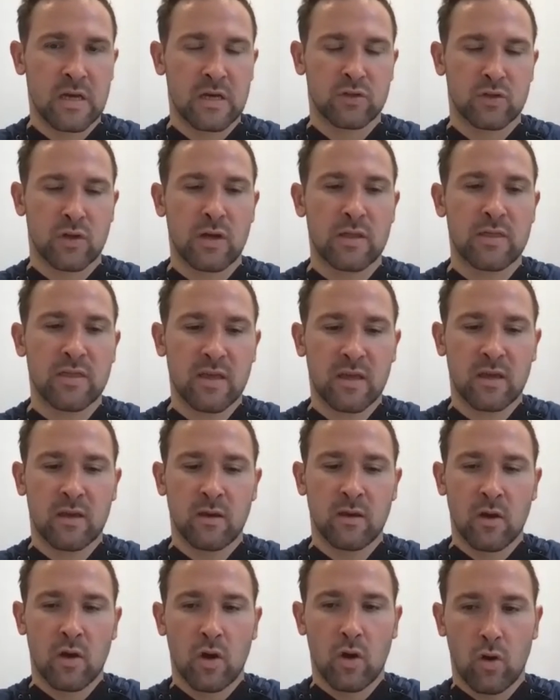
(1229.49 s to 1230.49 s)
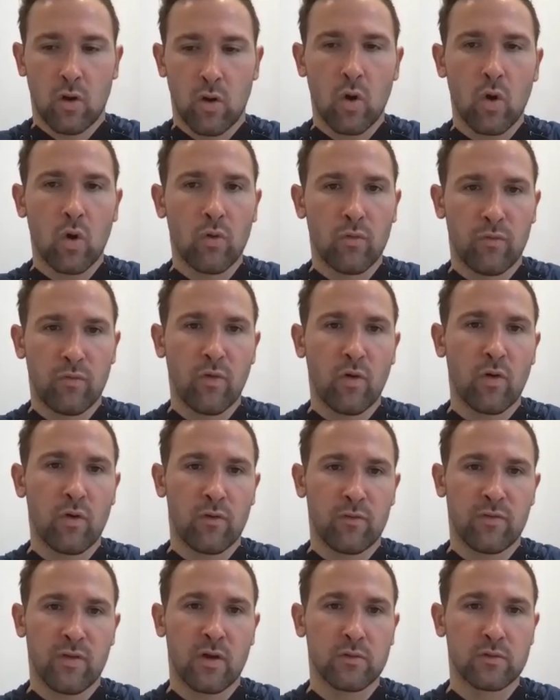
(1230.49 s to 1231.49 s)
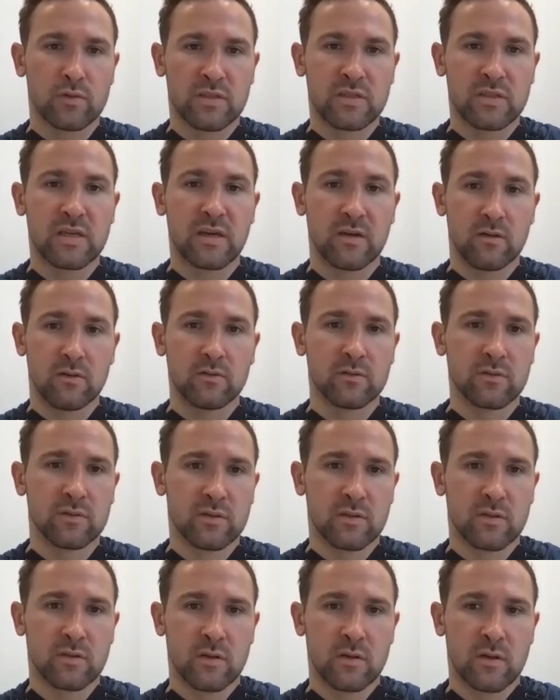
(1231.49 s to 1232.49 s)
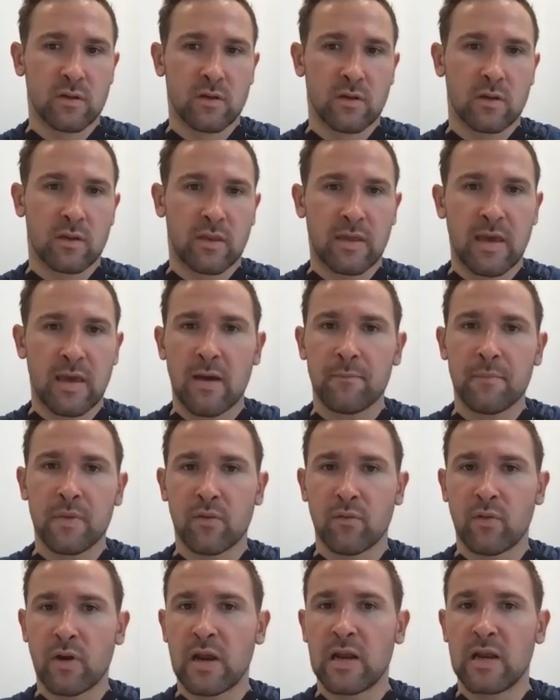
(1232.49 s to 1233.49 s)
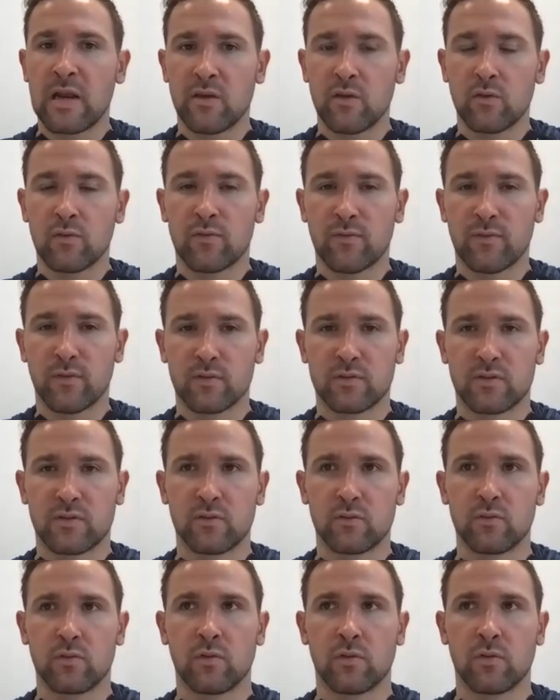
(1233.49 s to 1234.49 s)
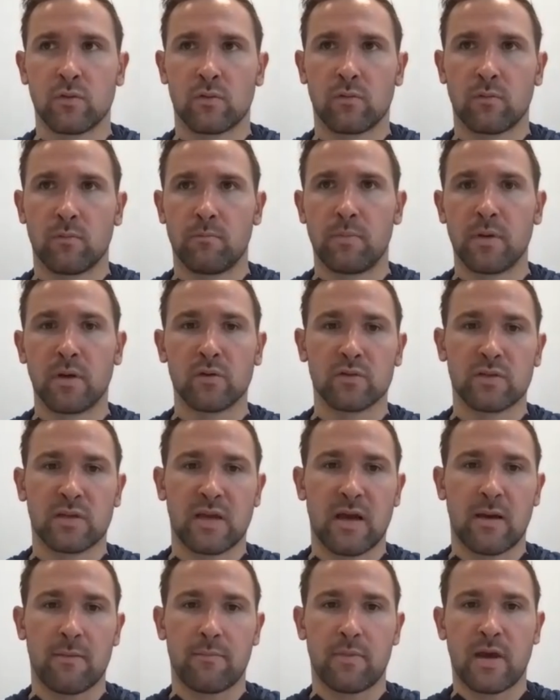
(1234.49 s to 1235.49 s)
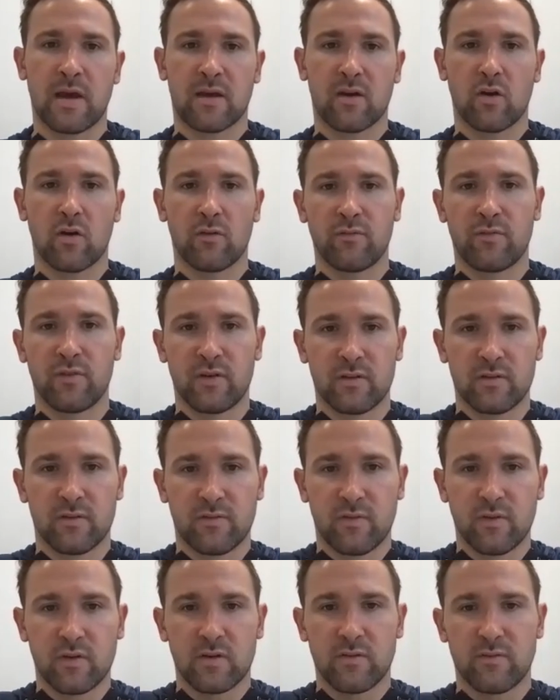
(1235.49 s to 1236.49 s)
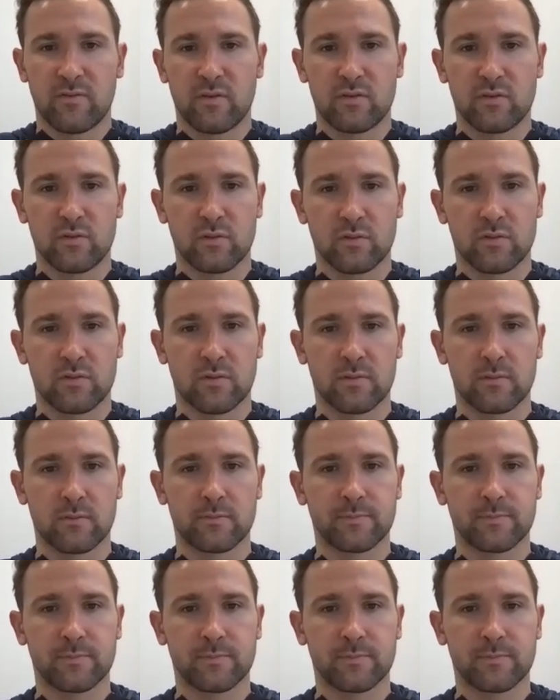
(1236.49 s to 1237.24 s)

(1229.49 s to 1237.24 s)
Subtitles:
So I think all four of those skills can be really useful to building up that confidence for individuals.